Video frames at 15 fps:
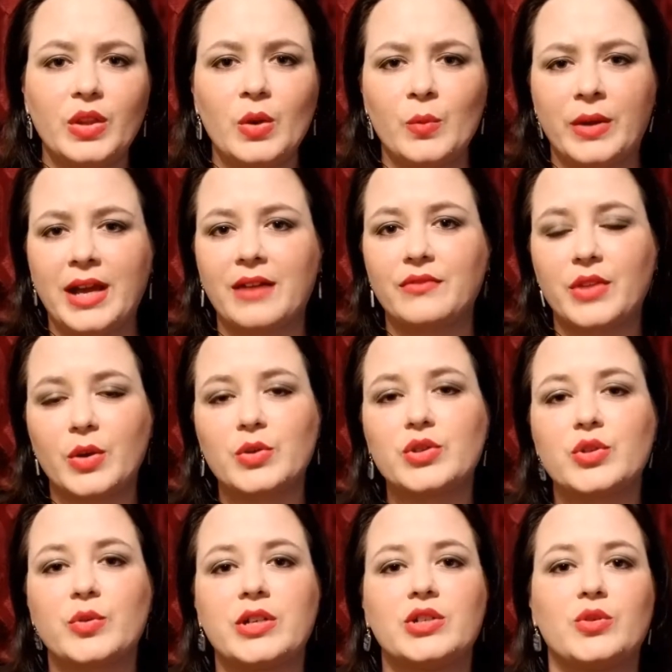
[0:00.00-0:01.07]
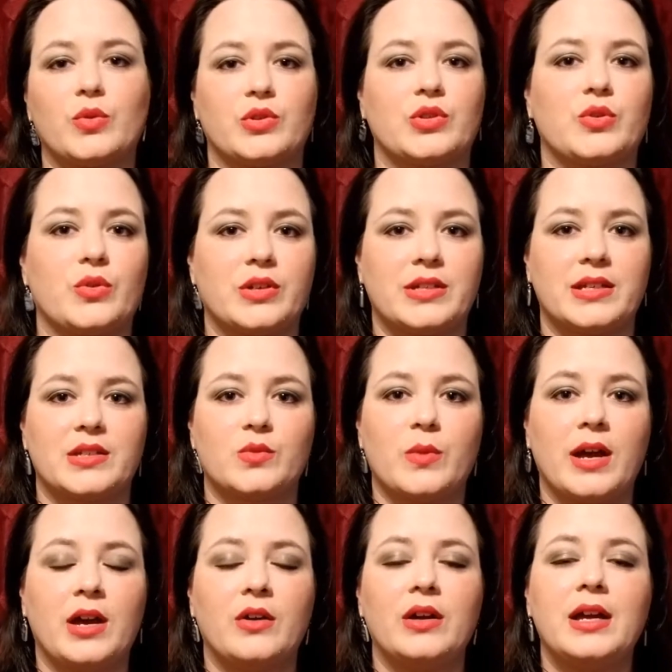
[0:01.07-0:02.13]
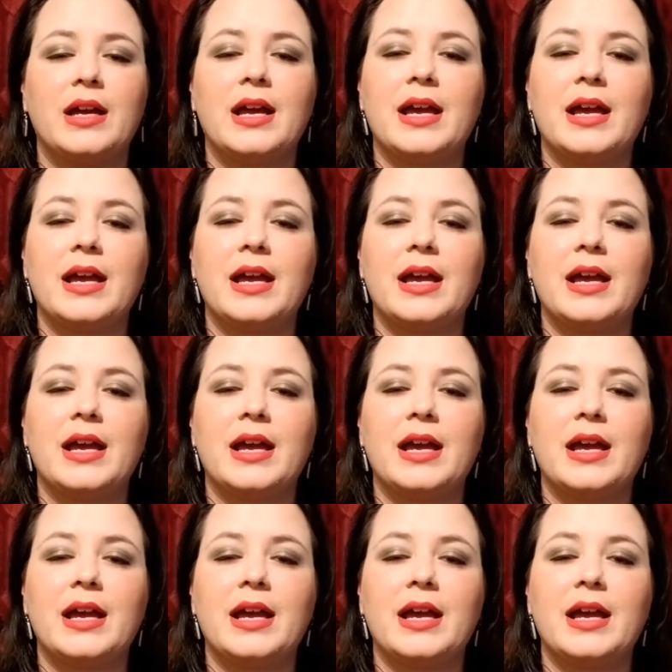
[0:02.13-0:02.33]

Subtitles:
we have those 3 short stories as well.